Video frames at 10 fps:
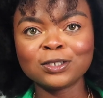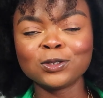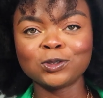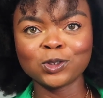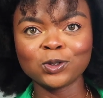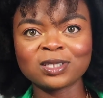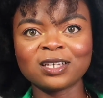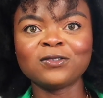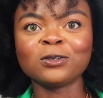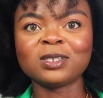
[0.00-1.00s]
no jokes,
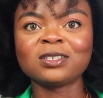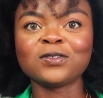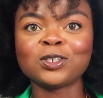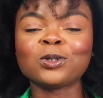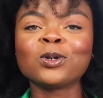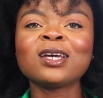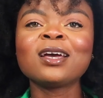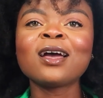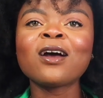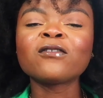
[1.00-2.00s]
I filmed this video
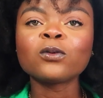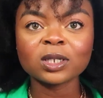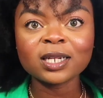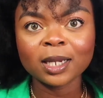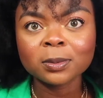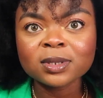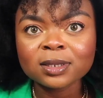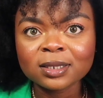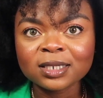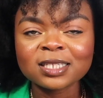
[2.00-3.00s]
4 times.
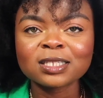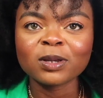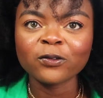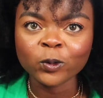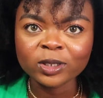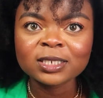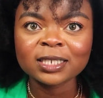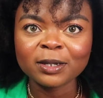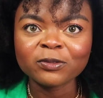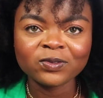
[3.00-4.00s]
This is my 4th
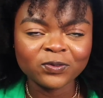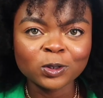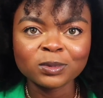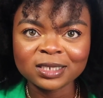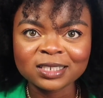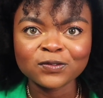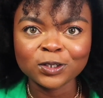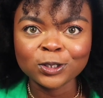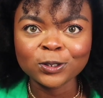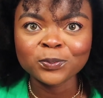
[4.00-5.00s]
time filming this
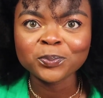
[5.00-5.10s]
video.